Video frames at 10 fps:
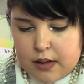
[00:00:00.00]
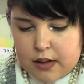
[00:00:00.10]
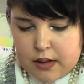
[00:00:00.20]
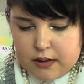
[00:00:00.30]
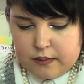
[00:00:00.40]

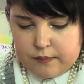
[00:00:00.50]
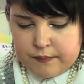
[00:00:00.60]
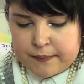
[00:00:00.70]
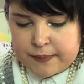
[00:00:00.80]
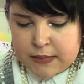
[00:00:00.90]
Um,
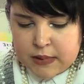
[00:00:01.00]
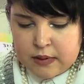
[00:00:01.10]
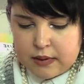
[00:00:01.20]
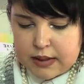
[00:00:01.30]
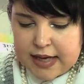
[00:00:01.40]

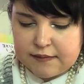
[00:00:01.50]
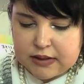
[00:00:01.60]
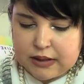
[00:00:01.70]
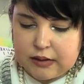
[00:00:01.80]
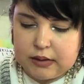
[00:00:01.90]
having
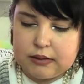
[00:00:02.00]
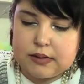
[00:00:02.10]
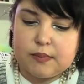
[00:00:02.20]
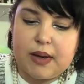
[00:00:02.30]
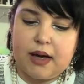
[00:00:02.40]
carried
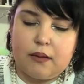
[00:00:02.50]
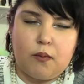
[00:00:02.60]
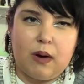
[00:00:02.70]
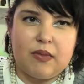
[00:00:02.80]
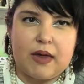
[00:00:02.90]
this bag,
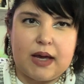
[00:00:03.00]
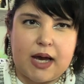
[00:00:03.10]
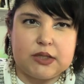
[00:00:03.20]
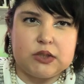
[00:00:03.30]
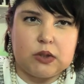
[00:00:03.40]
one thing
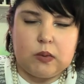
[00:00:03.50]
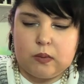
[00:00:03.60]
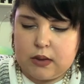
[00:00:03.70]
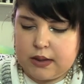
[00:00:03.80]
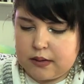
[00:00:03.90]
I
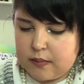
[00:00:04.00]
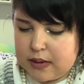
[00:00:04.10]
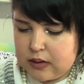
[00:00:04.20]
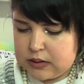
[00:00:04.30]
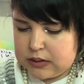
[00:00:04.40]
don't like
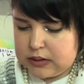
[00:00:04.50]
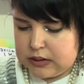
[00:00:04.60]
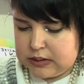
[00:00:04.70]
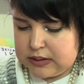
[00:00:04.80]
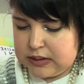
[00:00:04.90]
about it
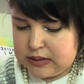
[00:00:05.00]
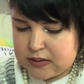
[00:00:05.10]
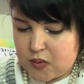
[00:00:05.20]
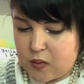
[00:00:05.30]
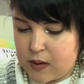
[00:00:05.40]
is it is
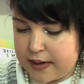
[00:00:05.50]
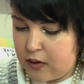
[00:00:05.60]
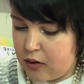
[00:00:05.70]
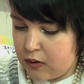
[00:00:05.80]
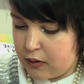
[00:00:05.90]
quite
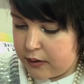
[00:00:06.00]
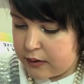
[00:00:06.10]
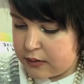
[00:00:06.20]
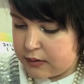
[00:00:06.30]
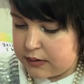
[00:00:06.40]

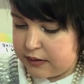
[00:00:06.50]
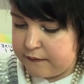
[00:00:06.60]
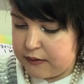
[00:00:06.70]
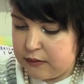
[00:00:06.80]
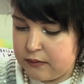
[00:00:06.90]
hard
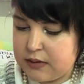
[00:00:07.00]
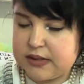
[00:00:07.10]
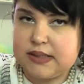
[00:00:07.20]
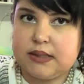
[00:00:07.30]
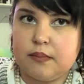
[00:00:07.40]
if you
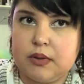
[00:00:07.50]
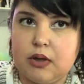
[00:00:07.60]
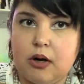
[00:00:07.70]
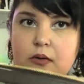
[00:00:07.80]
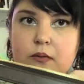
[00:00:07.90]
unzip it
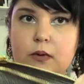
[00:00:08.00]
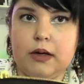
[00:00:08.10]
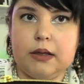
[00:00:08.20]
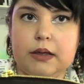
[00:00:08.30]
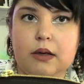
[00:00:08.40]
all the
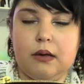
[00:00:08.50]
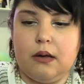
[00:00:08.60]
way,